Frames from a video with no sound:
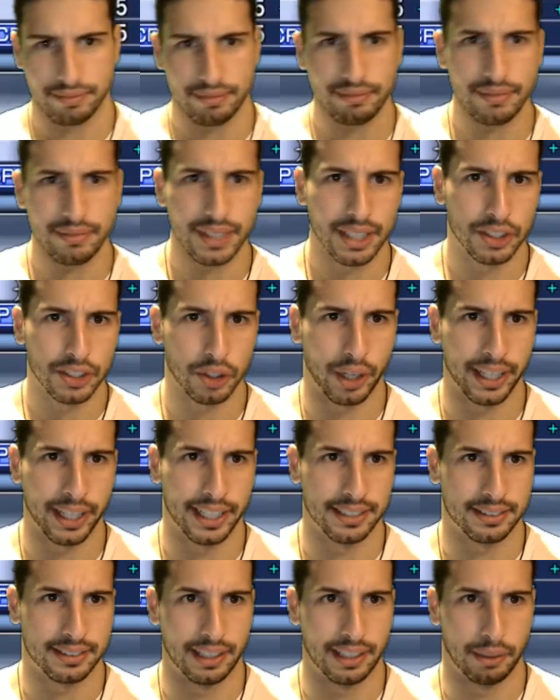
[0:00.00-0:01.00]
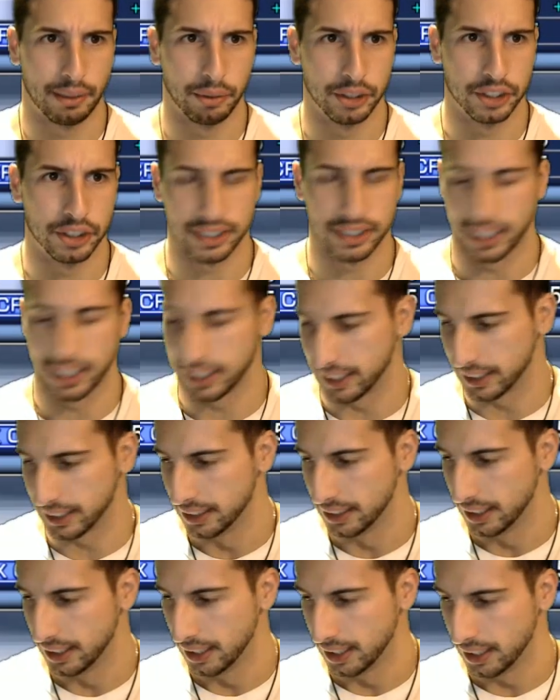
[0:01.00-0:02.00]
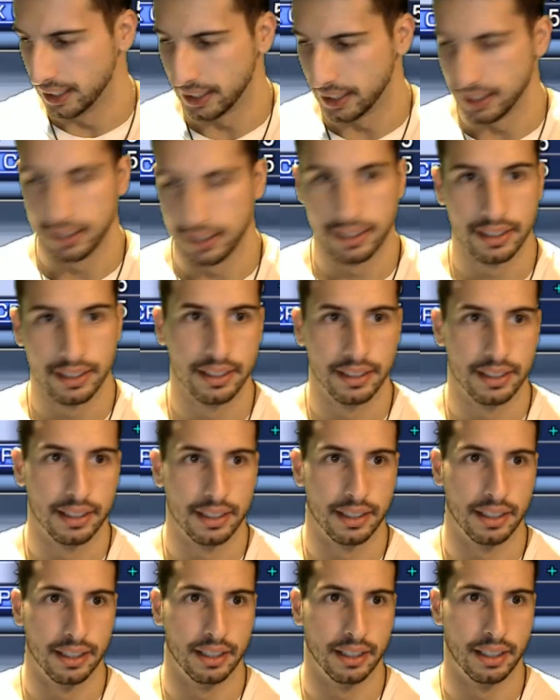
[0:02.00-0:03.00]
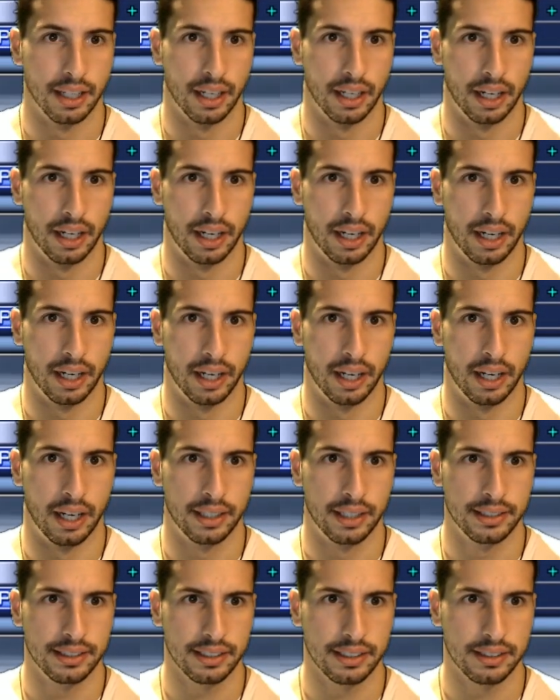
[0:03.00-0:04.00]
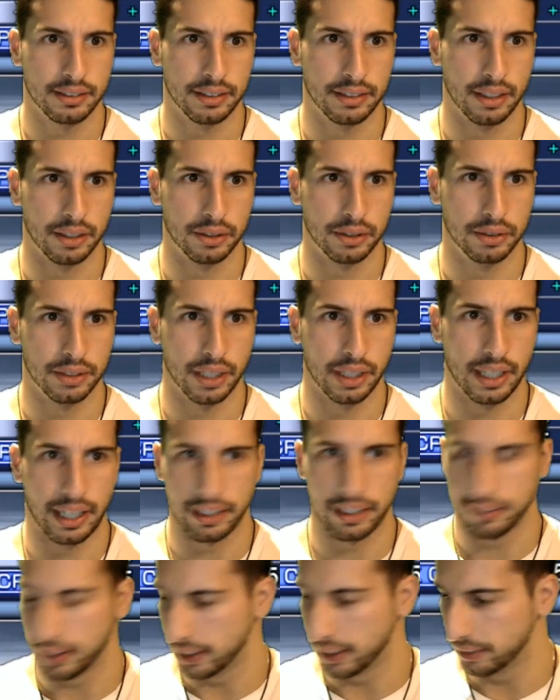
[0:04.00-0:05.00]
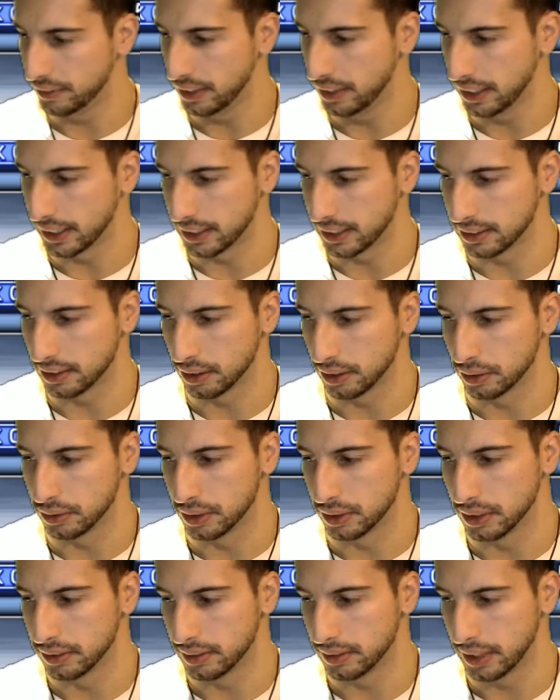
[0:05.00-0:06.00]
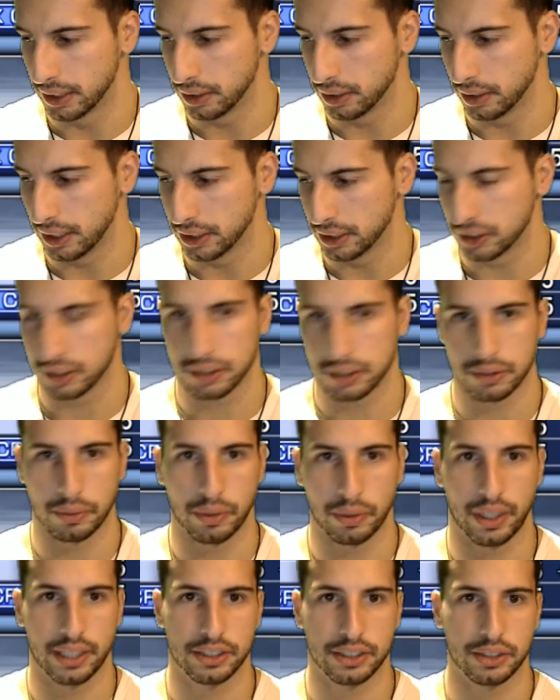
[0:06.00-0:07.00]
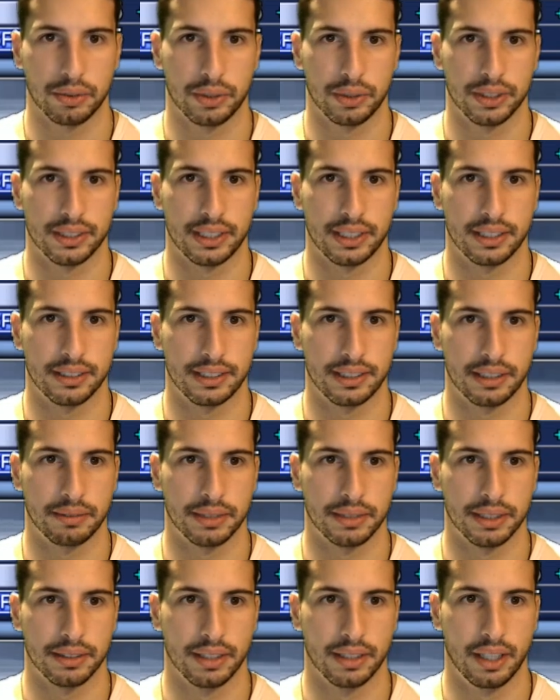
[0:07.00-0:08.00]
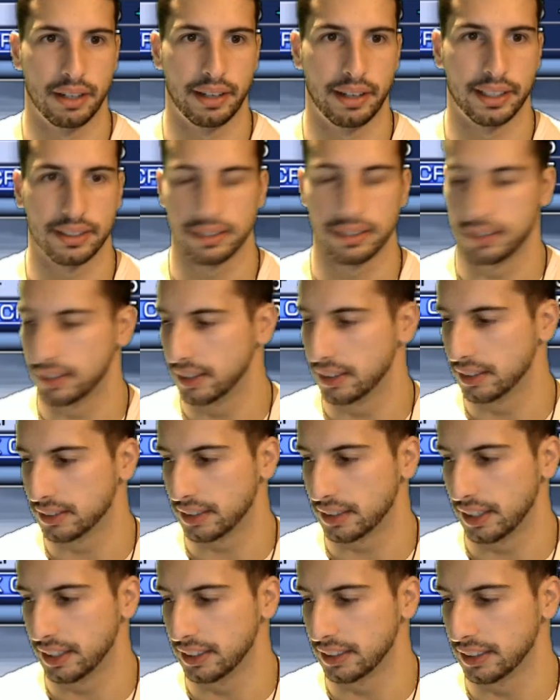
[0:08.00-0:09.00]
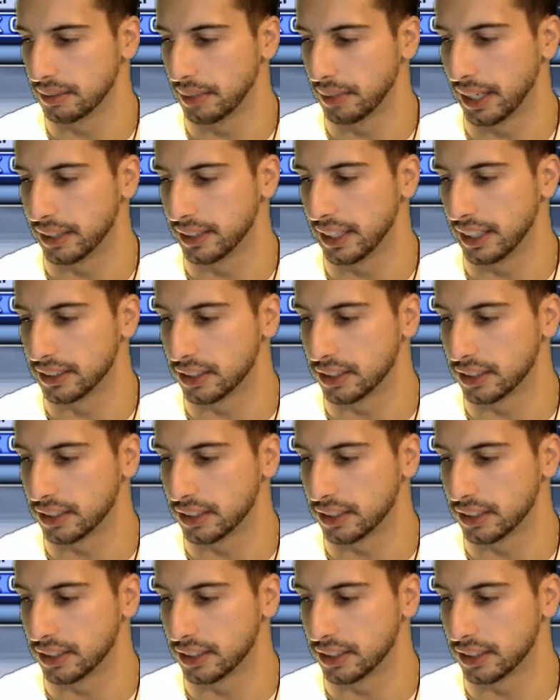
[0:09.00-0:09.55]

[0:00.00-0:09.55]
So I guess today we're just getting... Uh, is it Laguna? I, I feel like it's Laguna. I, don't, I just I just want to say the same thing. Alright. So it doesn't matter. That's good.